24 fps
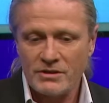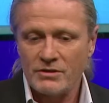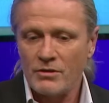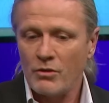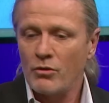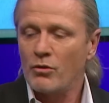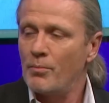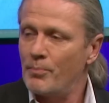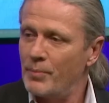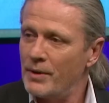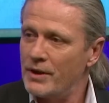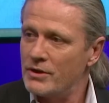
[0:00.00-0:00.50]
is
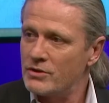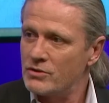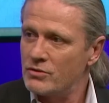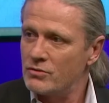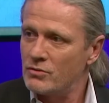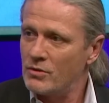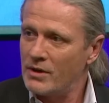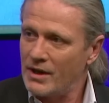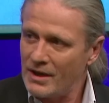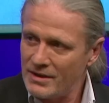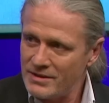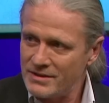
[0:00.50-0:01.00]
on the
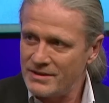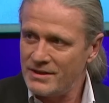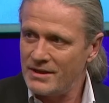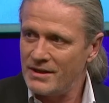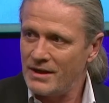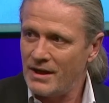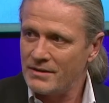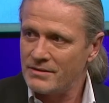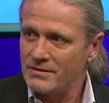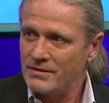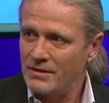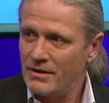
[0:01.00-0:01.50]
pitch. You can see
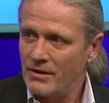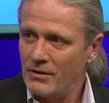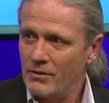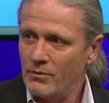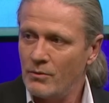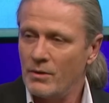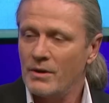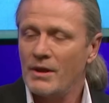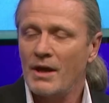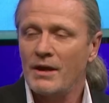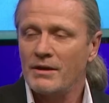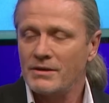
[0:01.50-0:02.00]
that.
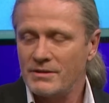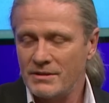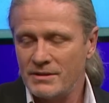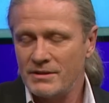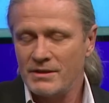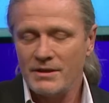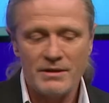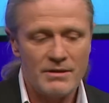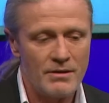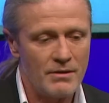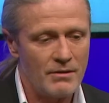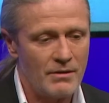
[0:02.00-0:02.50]
When I
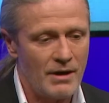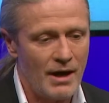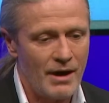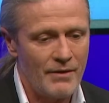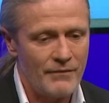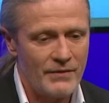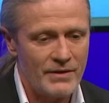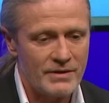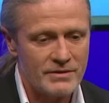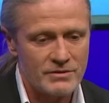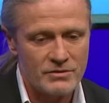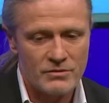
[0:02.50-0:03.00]
see uh,
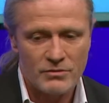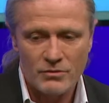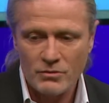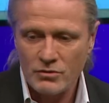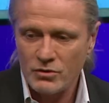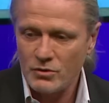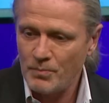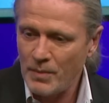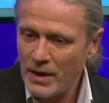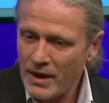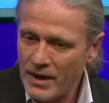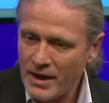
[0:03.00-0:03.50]
Havertz, you
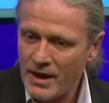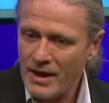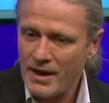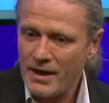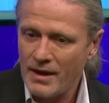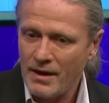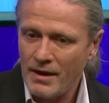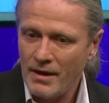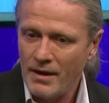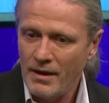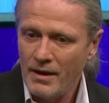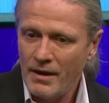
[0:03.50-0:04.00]
know,
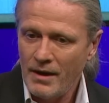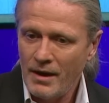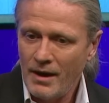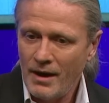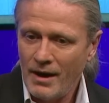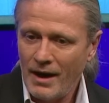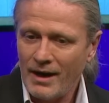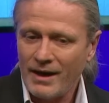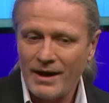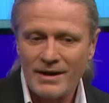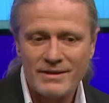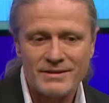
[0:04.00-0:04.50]
speaking,
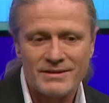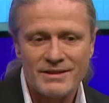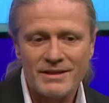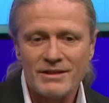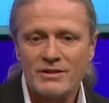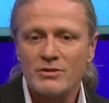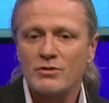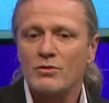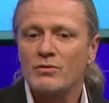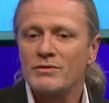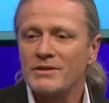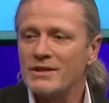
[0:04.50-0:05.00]
I can see
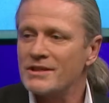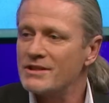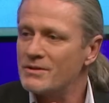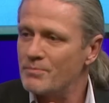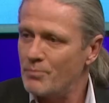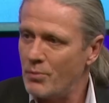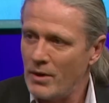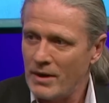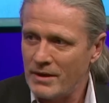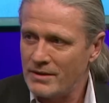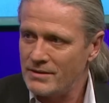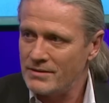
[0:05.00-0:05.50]
he's so
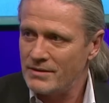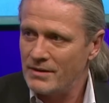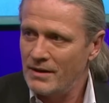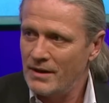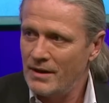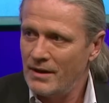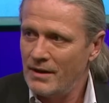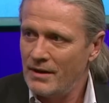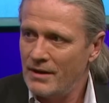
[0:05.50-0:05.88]
desperate.